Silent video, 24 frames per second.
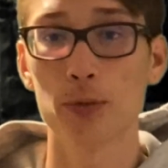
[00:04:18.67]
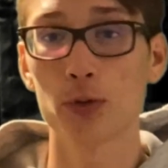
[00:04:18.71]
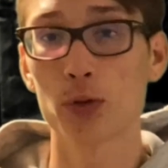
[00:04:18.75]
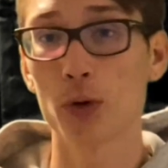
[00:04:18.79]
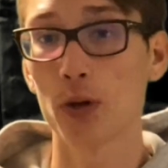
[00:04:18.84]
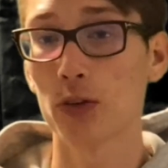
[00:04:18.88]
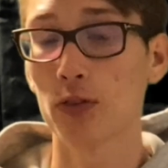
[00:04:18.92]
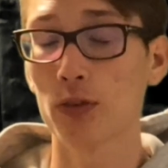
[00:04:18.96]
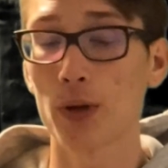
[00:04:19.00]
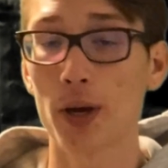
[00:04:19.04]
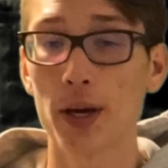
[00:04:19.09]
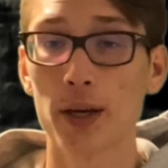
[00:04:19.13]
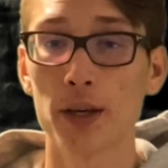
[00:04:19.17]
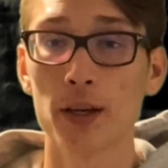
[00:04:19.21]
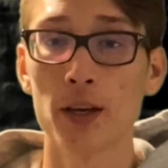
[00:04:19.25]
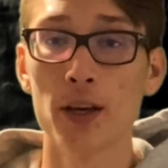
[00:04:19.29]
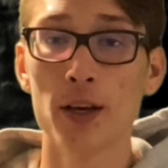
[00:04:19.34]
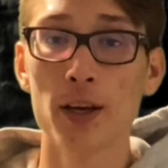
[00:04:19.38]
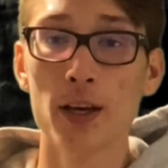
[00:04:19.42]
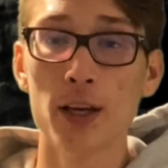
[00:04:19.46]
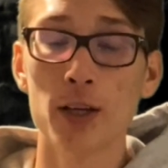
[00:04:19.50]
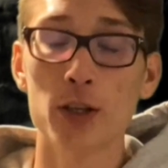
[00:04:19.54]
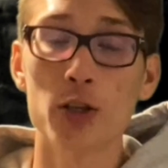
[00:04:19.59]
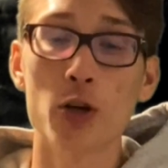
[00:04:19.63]
So it's like,
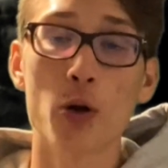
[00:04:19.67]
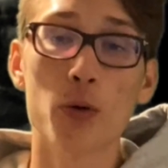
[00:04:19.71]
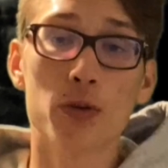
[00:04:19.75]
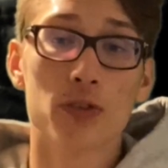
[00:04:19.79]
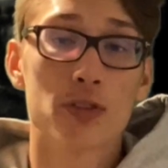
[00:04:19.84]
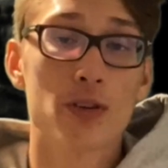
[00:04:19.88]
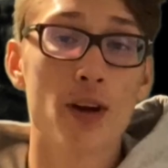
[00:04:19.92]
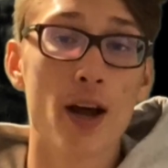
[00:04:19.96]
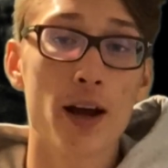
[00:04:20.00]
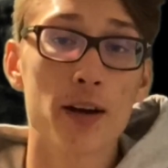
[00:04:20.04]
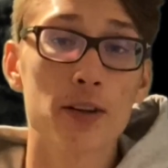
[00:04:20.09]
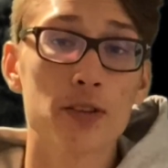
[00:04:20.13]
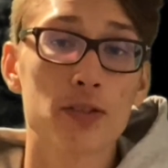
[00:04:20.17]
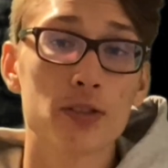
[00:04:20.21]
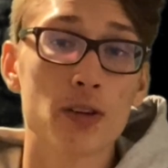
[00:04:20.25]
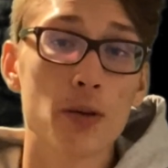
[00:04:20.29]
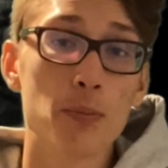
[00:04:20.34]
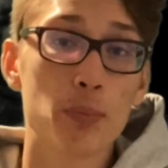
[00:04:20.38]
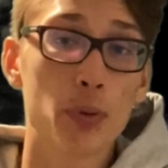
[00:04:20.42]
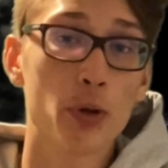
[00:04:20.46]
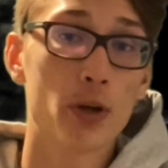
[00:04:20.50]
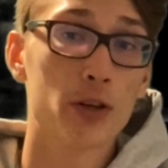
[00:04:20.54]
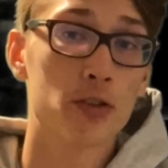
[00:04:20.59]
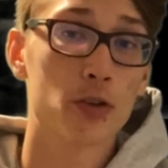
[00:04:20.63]
you know, it's not as
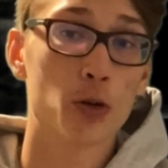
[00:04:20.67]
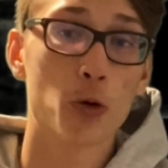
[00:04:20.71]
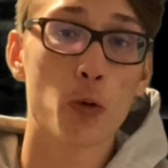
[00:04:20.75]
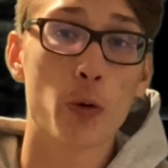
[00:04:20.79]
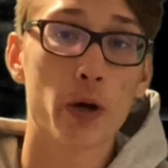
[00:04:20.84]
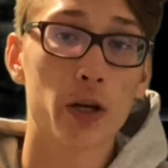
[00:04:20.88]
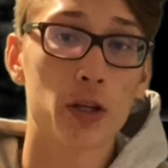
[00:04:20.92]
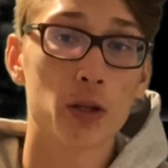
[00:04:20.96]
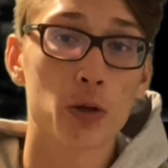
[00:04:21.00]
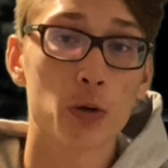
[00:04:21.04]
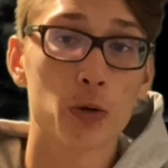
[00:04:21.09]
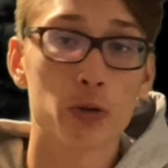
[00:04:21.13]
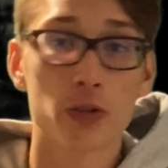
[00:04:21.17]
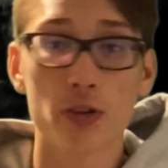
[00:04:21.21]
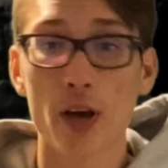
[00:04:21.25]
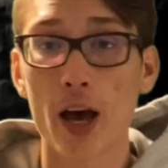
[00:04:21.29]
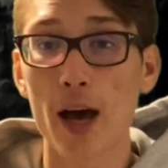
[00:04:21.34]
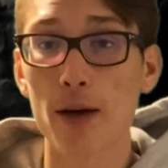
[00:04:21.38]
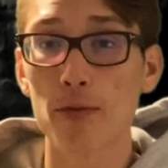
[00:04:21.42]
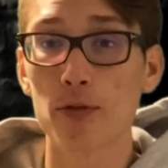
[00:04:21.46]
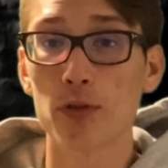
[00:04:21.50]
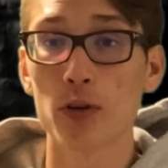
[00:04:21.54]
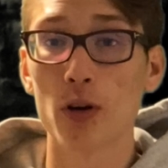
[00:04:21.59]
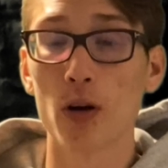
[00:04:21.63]
simple as a quick little
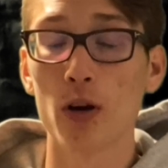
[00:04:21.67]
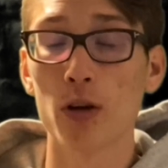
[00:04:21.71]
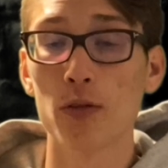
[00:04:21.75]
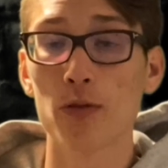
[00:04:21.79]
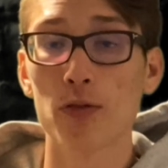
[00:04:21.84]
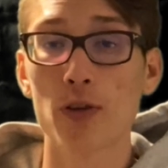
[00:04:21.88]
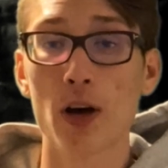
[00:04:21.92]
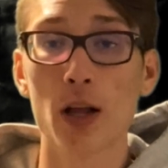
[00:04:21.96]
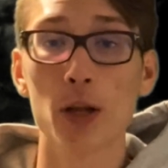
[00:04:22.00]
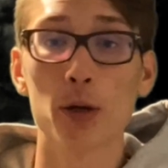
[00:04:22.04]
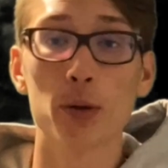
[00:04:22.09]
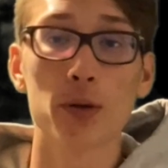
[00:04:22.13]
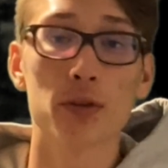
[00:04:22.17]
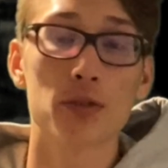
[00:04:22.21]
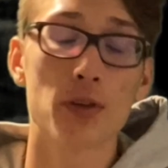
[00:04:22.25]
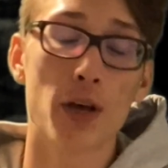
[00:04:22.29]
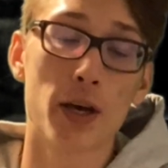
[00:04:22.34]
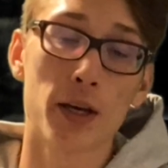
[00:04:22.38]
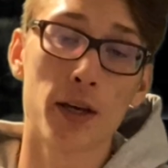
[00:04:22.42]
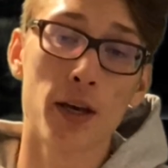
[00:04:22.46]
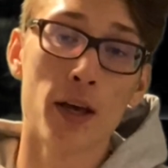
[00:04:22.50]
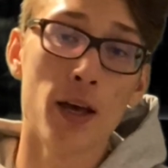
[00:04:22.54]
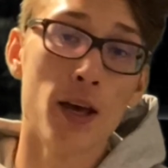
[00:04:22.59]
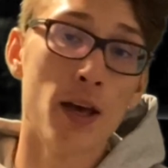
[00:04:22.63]
tap for unfollow. It's
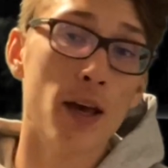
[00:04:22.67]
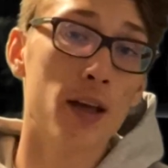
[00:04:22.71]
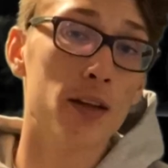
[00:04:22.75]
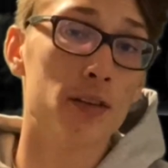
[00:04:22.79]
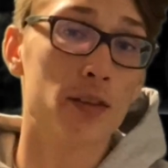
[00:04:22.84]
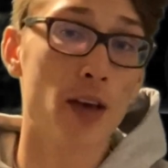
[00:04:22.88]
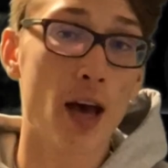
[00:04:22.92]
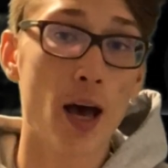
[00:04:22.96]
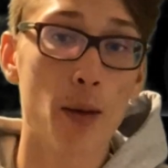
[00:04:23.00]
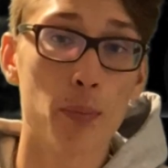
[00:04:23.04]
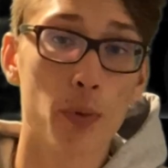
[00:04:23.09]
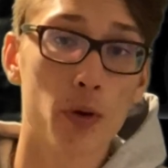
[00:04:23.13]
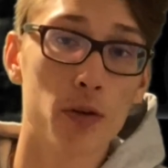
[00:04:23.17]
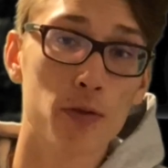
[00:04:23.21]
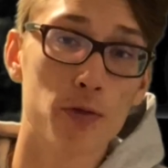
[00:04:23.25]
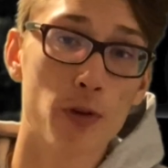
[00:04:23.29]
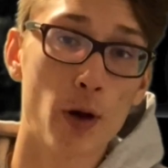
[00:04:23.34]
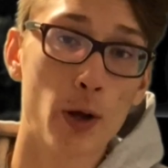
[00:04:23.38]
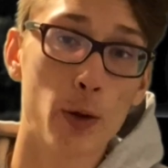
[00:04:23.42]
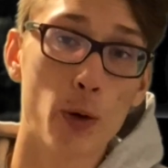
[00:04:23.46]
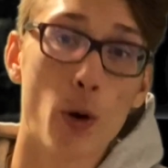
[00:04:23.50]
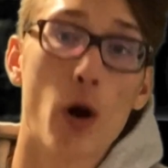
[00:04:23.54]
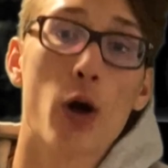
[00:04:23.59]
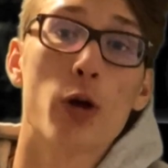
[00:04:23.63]
like tap,
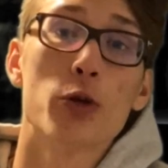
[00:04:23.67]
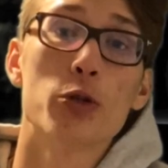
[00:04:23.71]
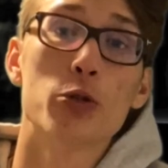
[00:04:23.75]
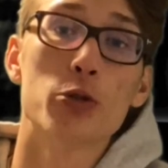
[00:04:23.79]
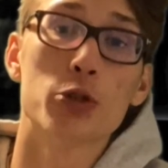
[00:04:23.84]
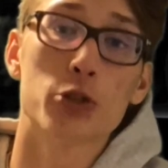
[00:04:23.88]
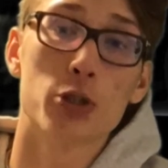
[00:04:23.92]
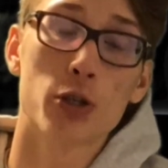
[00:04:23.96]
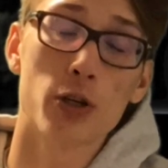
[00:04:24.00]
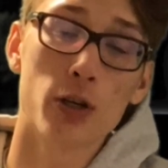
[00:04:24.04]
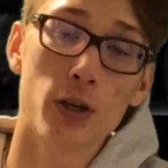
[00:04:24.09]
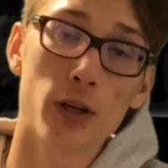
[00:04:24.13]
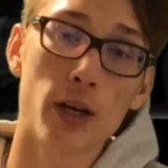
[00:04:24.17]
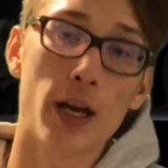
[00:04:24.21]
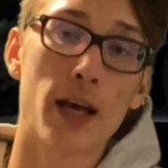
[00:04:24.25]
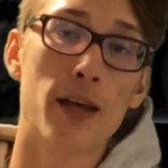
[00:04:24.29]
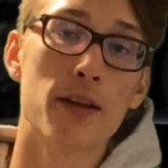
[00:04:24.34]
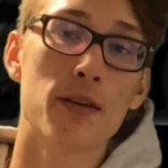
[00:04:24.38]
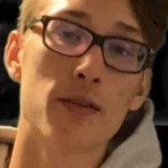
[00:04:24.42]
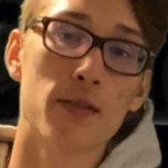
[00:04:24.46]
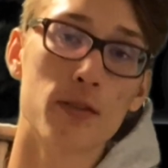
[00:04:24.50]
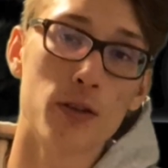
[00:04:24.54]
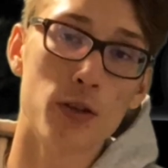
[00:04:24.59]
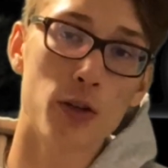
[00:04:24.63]
unfollow, are you sure?
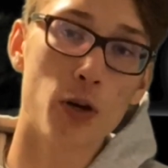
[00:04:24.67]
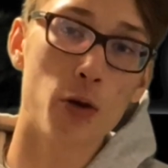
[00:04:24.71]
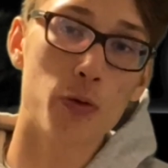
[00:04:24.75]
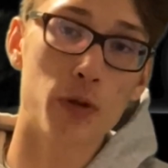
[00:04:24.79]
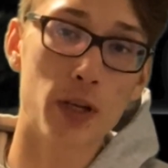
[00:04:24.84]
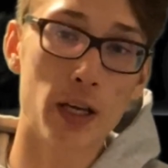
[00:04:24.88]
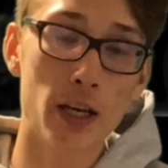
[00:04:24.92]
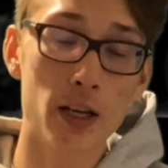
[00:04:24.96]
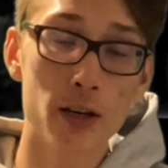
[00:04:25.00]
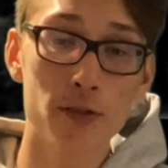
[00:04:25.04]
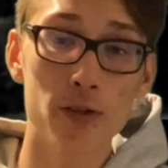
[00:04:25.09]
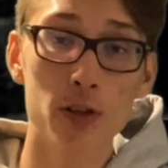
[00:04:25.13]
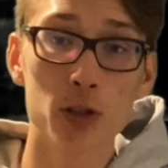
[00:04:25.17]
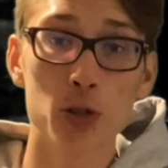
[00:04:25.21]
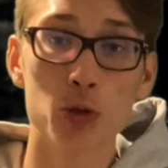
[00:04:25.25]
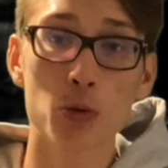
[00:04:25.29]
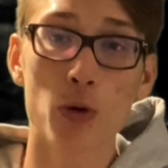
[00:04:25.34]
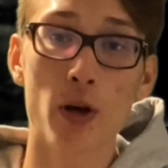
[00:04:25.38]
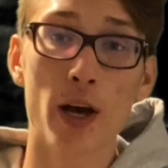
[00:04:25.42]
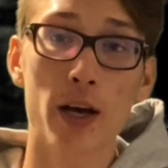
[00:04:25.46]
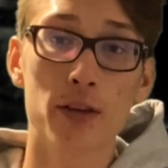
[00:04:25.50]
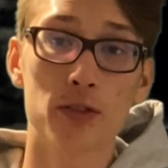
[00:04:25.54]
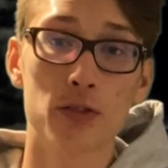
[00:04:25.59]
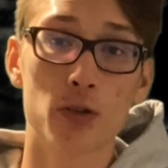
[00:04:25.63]
And, you know, the
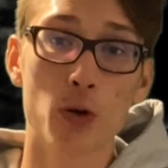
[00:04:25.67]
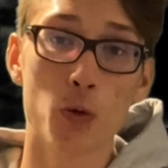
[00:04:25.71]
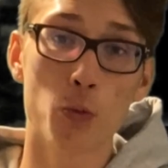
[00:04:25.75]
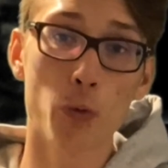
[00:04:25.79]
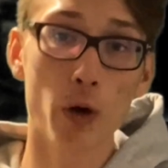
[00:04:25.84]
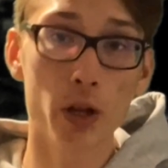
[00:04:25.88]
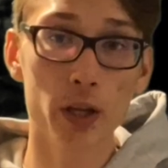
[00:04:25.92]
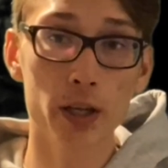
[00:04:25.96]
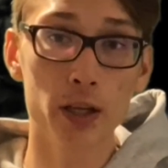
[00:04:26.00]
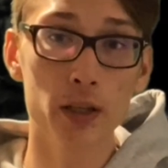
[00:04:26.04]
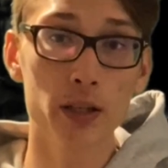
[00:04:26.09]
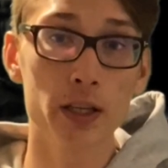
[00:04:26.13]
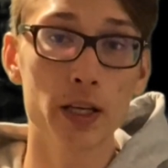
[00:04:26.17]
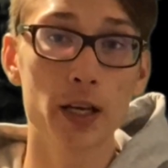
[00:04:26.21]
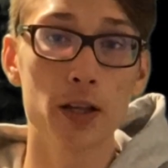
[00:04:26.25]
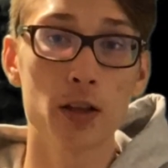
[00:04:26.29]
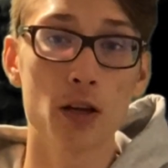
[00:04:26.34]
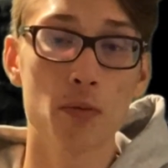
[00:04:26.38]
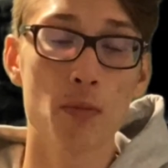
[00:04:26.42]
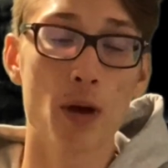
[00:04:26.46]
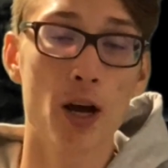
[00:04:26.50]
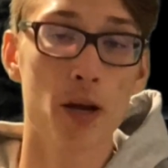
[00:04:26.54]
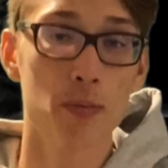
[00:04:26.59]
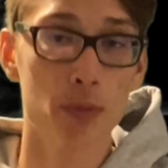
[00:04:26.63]
individual has to willingly in
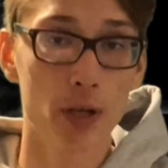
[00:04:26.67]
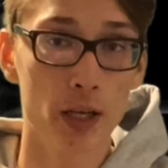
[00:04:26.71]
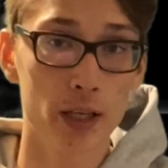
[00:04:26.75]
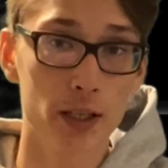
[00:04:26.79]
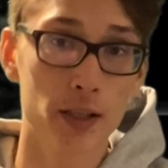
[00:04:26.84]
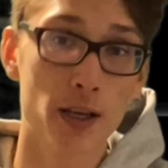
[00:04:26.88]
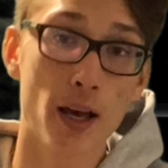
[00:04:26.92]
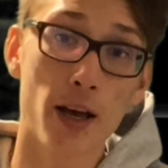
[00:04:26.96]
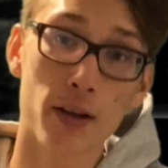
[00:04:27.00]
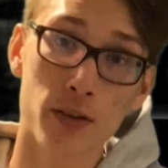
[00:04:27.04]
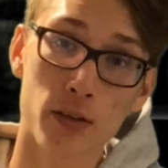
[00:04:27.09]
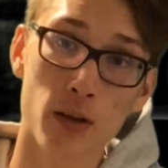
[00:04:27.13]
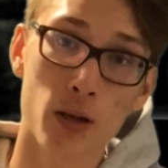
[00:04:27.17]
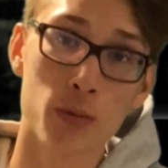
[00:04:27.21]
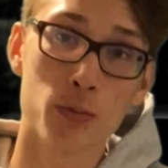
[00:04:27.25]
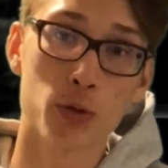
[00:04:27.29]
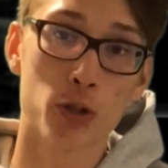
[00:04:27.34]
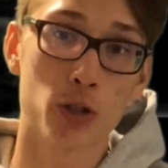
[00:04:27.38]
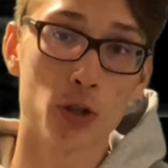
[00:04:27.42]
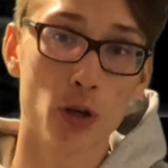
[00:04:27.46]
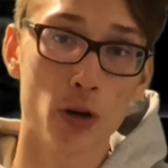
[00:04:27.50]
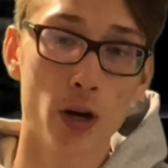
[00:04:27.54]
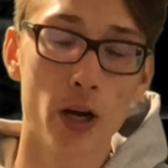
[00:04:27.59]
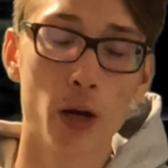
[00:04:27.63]
their mind be like, yes, I'm
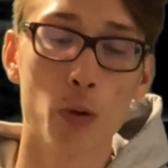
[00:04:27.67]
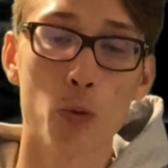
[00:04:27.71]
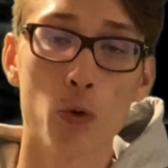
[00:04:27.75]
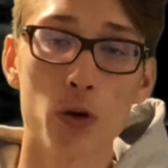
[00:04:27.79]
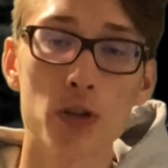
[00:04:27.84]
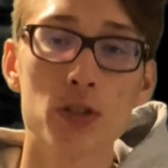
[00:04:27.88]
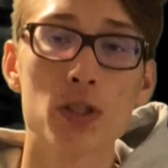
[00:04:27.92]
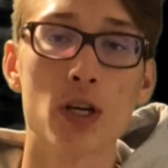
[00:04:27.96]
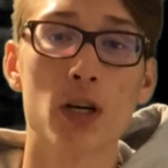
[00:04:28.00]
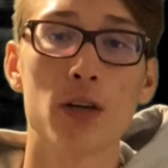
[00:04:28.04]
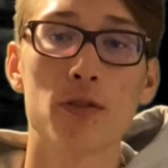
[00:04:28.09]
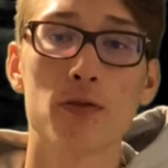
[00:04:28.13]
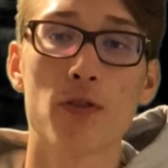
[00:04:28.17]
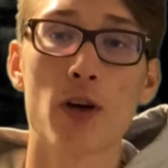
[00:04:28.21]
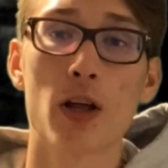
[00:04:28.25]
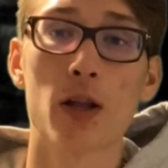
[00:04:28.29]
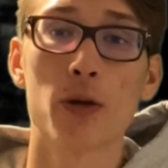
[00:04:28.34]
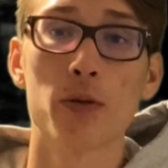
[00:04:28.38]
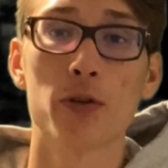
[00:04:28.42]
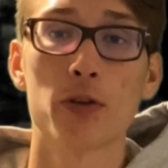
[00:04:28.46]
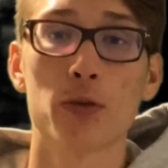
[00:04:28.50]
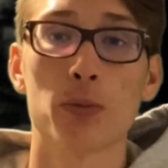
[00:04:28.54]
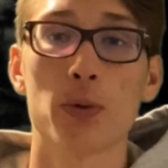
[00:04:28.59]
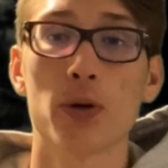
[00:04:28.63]
sure I want to
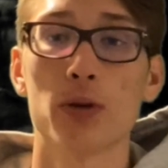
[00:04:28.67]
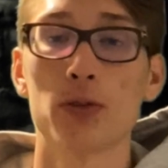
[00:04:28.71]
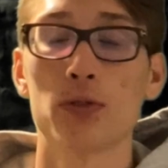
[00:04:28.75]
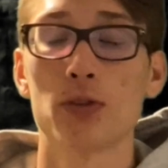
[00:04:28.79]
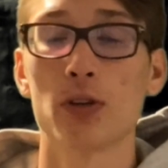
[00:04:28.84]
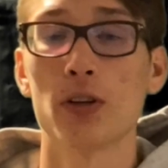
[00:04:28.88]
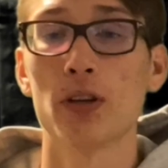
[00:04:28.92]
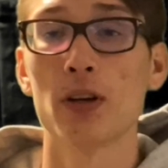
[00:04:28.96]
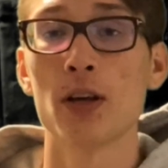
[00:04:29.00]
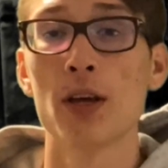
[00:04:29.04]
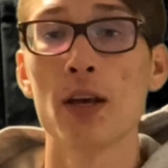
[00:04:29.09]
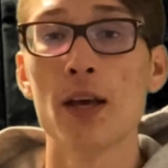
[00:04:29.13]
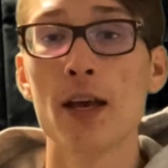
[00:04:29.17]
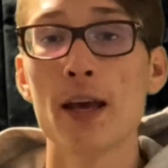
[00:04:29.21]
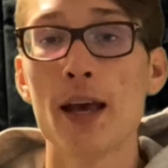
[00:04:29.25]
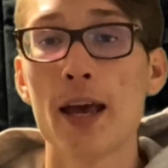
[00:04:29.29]
unfollow this person.